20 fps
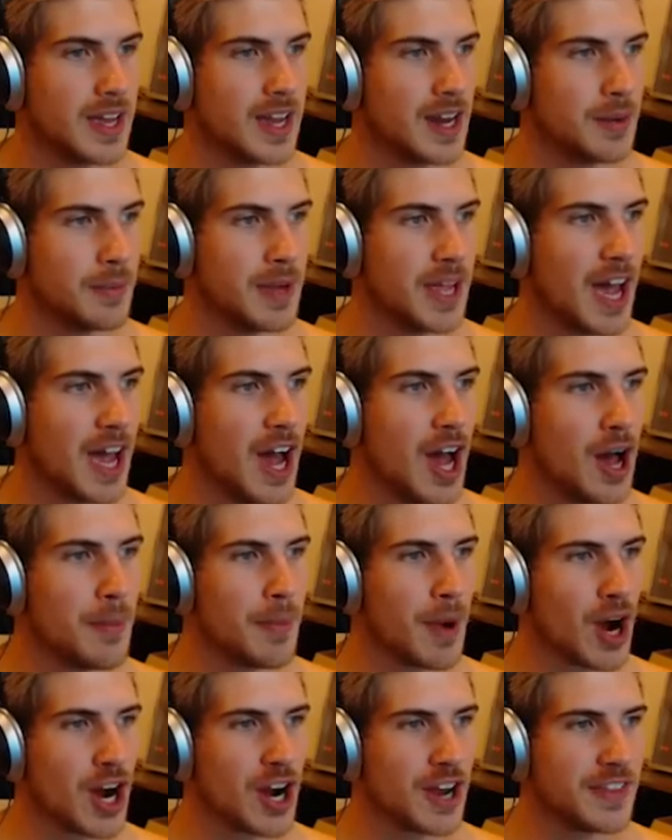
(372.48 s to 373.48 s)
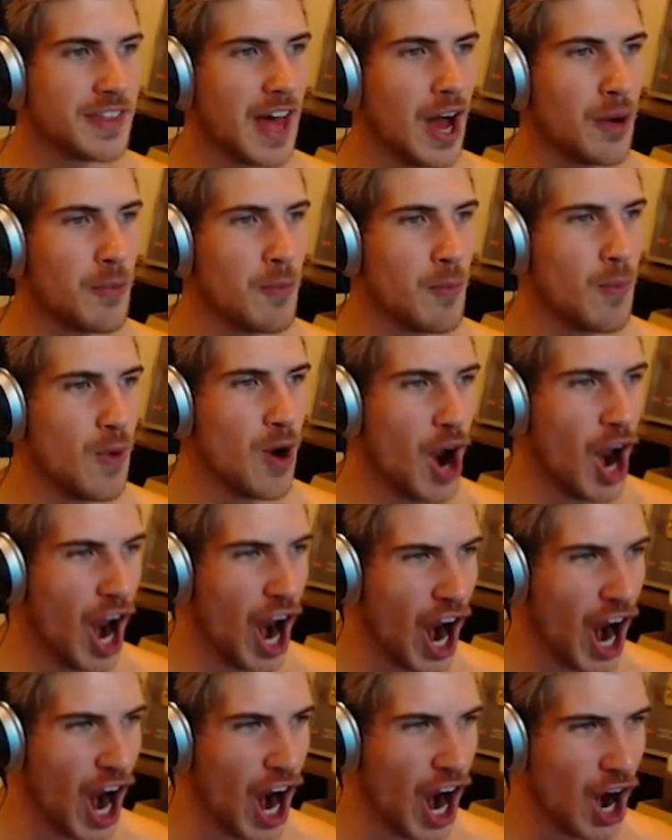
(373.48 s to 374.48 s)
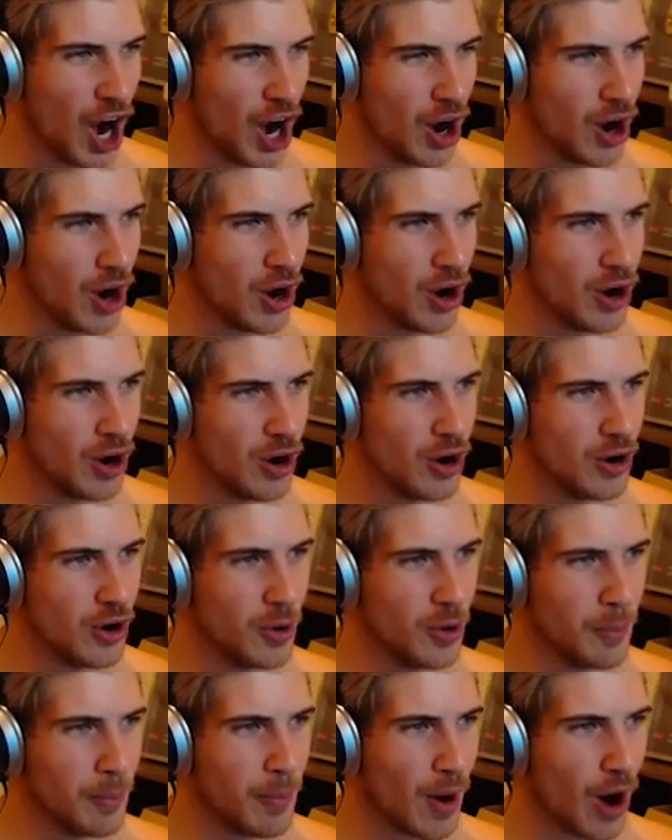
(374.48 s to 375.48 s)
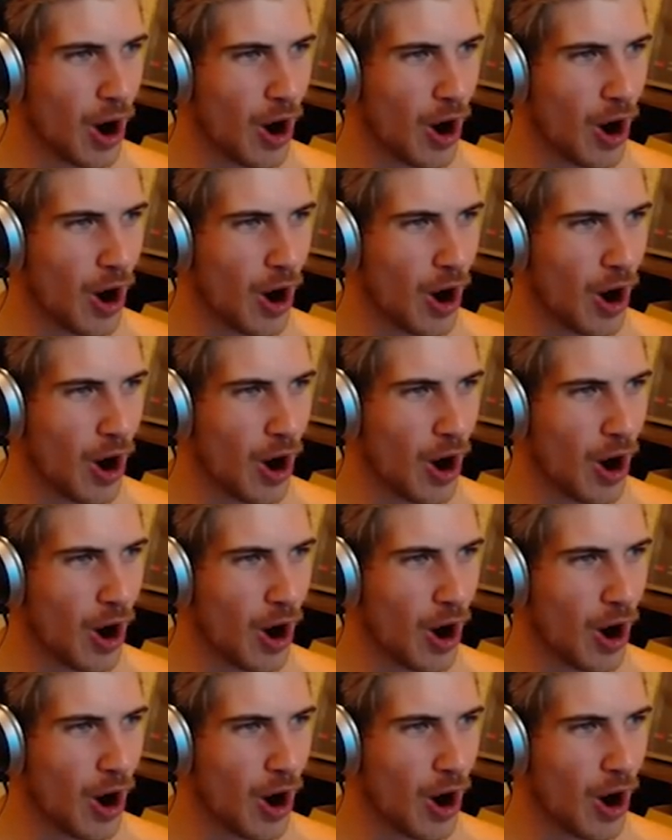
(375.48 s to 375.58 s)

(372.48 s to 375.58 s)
Here we go, Bertha. Woo!